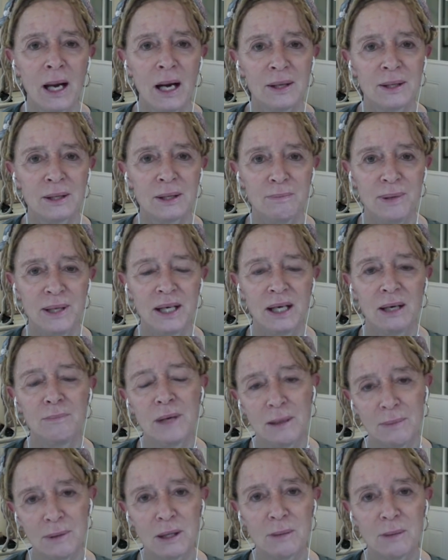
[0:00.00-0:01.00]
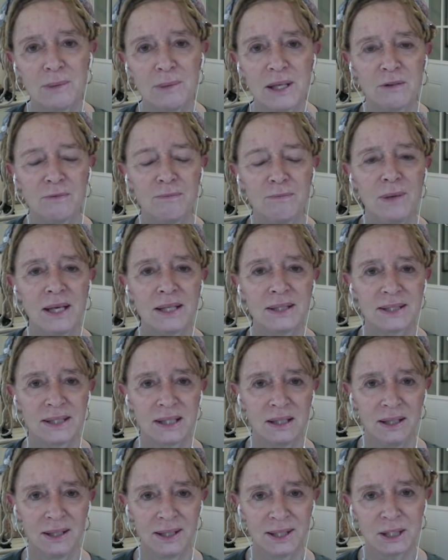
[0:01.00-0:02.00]
the bit, maybe a bit of mess
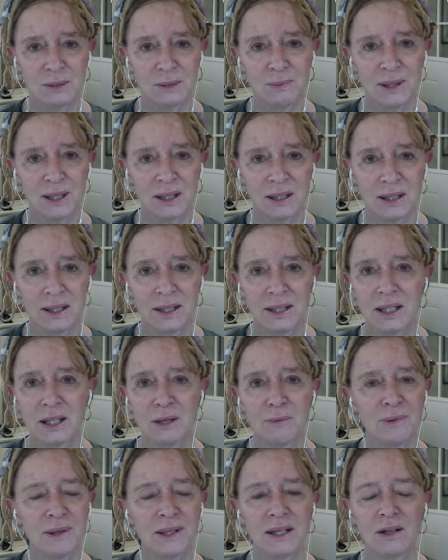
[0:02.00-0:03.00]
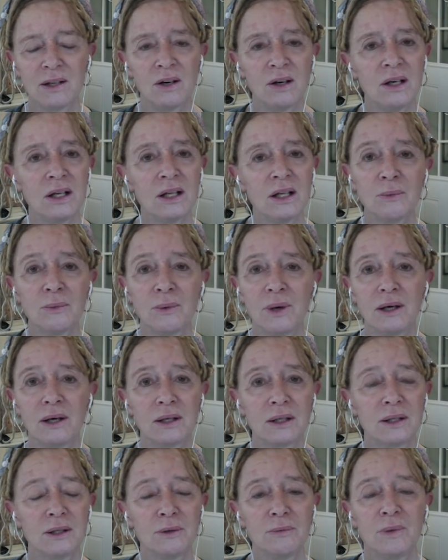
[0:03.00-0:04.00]
that needs to be cleaned up, but that all are
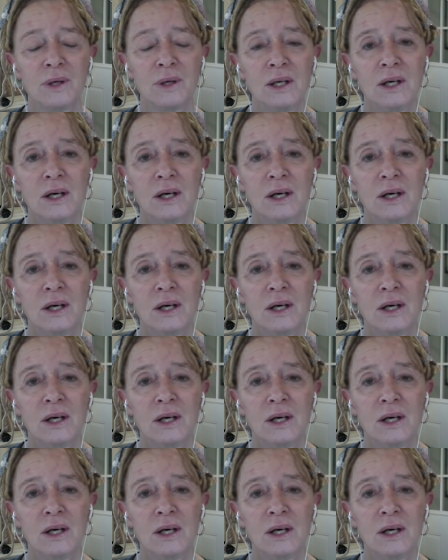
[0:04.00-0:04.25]
welcome.